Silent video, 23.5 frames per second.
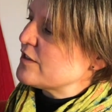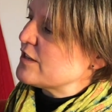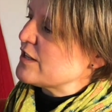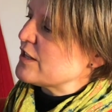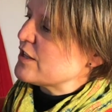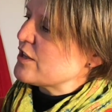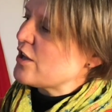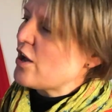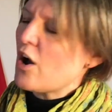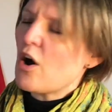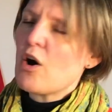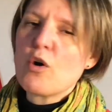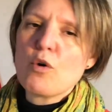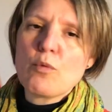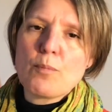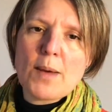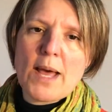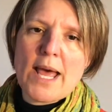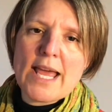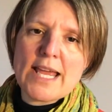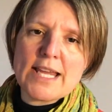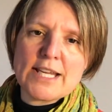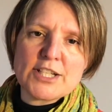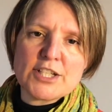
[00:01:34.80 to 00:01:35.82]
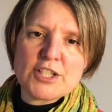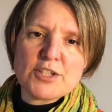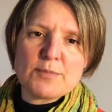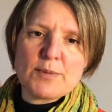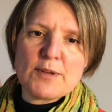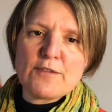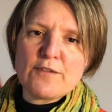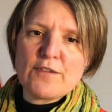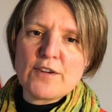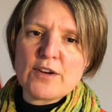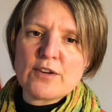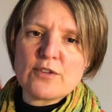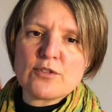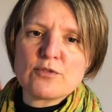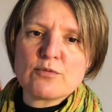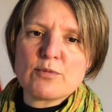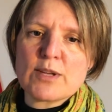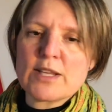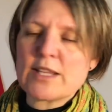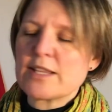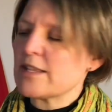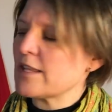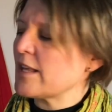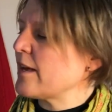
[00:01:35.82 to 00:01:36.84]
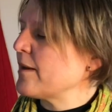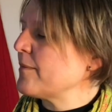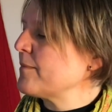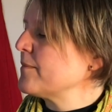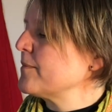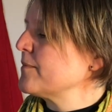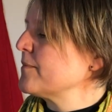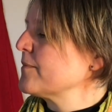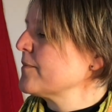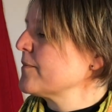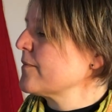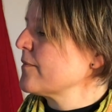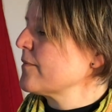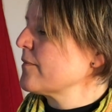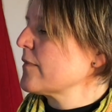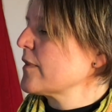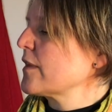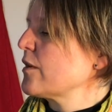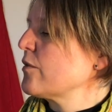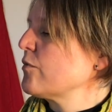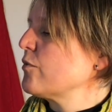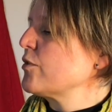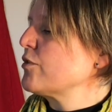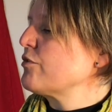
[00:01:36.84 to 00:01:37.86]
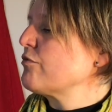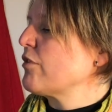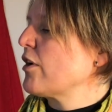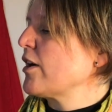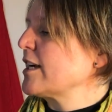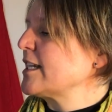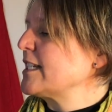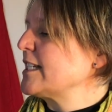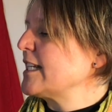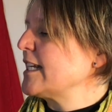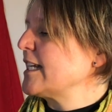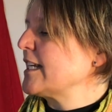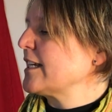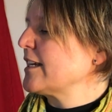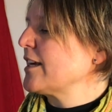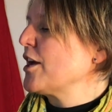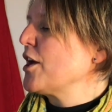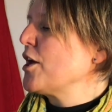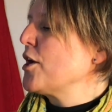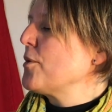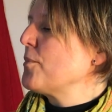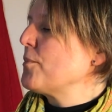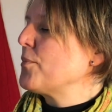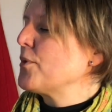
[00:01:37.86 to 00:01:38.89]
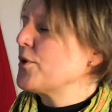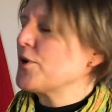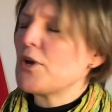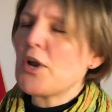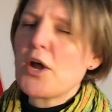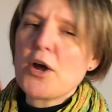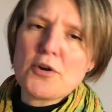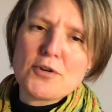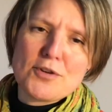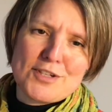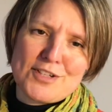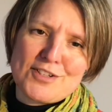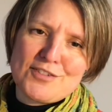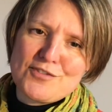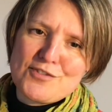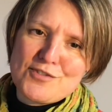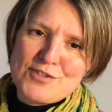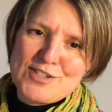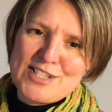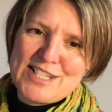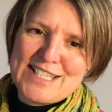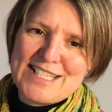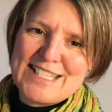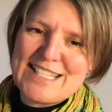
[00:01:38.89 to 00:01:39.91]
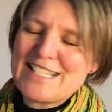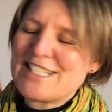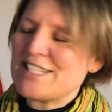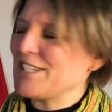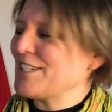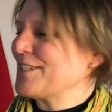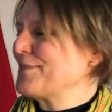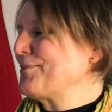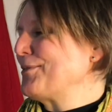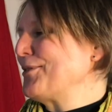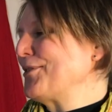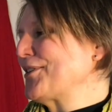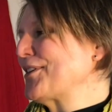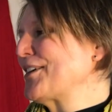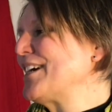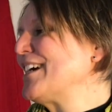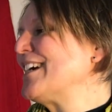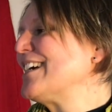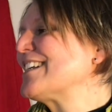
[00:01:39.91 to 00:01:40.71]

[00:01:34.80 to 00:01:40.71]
the whole page to be filled with writing, but no, because of course it's Lydia's book.